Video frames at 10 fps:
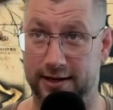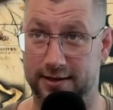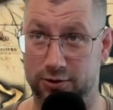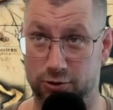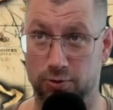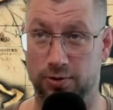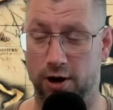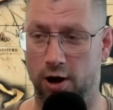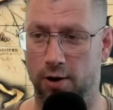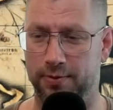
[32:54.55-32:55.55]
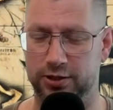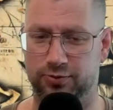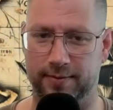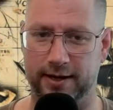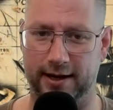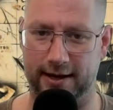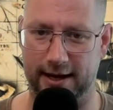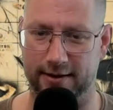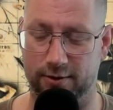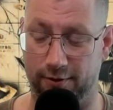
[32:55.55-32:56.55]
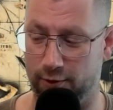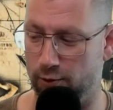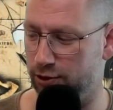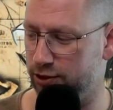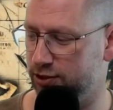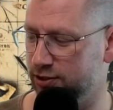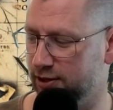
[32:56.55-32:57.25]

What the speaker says: Soon I'll be streaming again, of course.